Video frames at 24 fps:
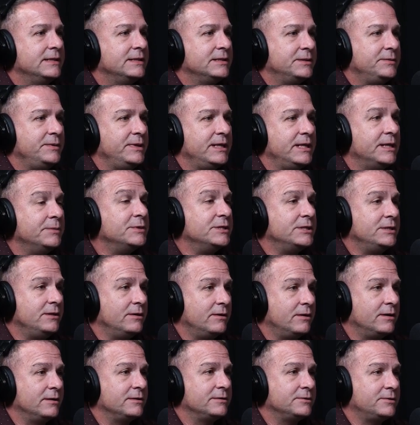to be an embassy
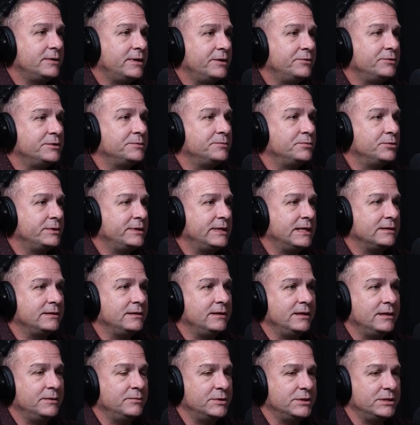guard. So I was
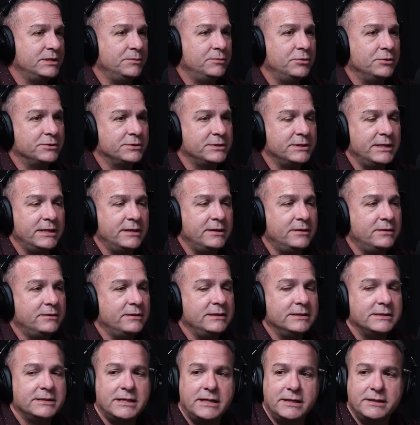protecting embassy personnel
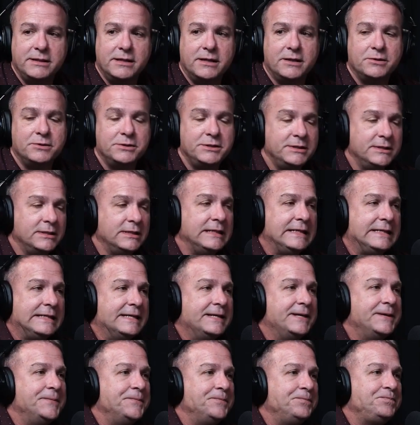in Santiago, Chile.
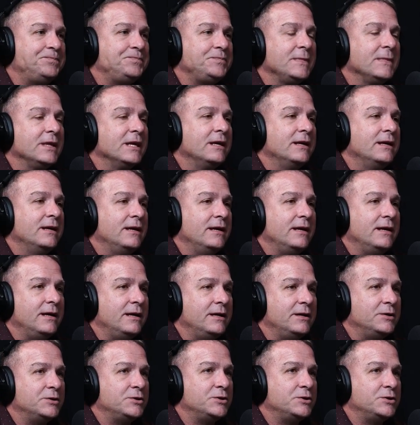And